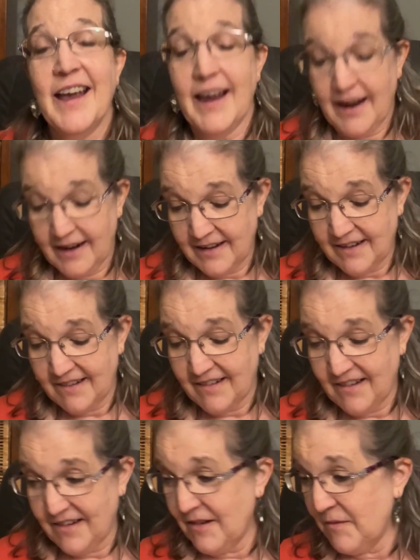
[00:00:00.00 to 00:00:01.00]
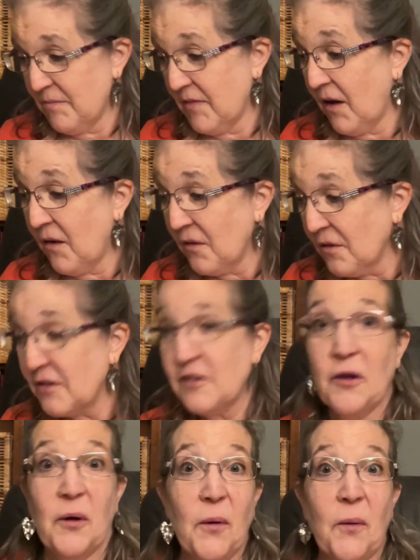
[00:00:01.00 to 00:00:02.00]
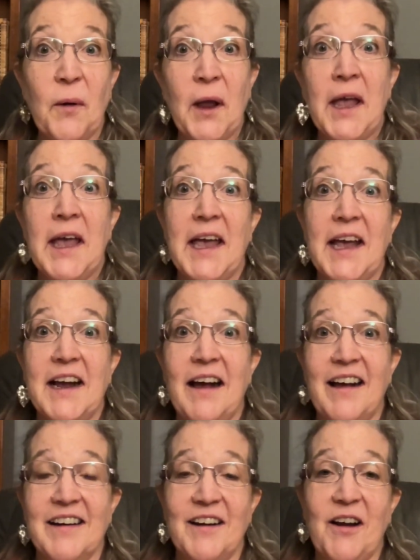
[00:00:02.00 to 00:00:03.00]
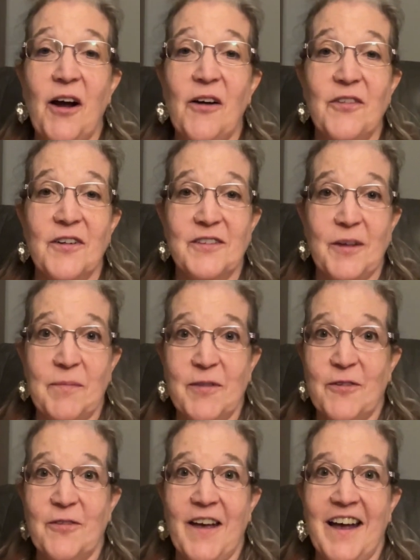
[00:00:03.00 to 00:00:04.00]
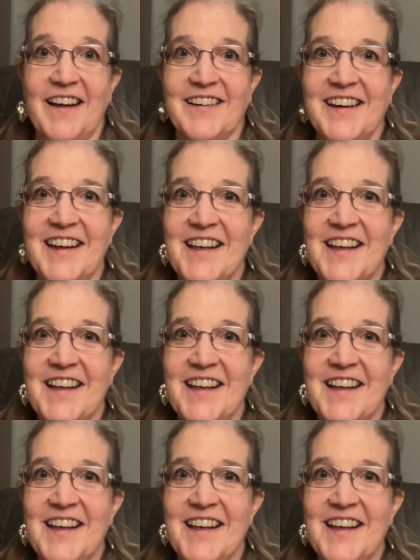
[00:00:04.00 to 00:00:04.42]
and also it kind of covers up the fact